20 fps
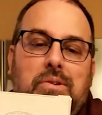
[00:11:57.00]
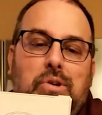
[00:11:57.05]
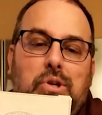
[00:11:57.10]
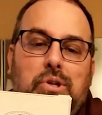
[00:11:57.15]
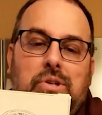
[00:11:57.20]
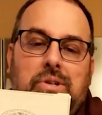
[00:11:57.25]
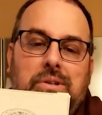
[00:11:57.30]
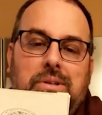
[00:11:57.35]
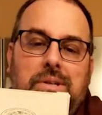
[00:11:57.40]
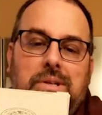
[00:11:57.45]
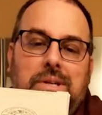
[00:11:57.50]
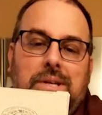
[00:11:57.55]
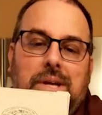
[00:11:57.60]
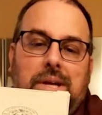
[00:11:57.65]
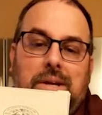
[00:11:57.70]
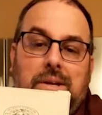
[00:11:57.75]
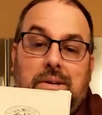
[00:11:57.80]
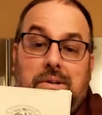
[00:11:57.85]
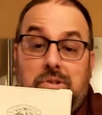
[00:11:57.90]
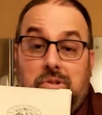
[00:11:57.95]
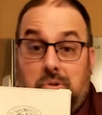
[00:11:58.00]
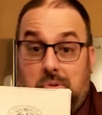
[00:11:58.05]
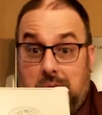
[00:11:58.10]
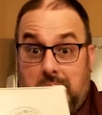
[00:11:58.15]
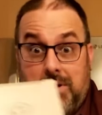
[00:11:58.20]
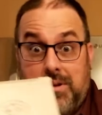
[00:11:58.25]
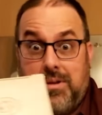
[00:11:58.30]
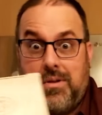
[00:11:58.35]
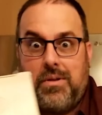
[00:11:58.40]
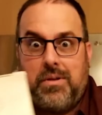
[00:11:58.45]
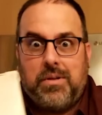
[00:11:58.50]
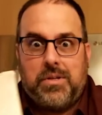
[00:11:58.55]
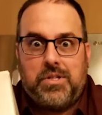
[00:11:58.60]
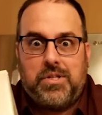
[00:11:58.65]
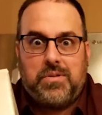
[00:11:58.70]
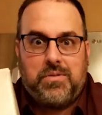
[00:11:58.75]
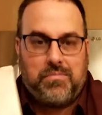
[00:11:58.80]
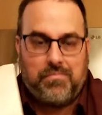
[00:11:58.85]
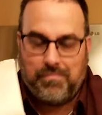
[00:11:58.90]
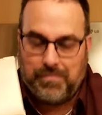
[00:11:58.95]
this
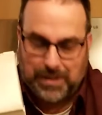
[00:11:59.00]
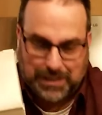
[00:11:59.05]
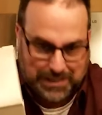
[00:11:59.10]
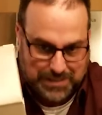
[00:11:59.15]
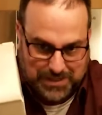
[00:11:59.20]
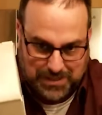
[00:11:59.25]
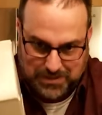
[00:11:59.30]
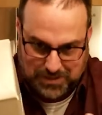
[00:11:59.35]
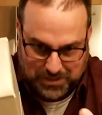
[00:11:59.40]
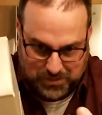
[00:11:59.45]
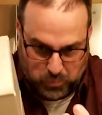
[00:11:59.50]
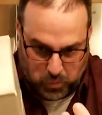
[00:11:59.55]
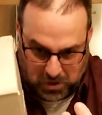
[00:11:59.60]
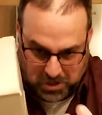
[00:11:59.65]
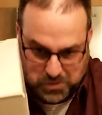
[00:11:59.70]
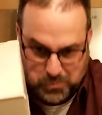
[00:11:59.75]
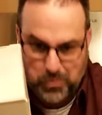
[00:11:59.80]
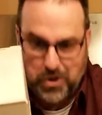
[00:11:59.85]
is, like I said, this one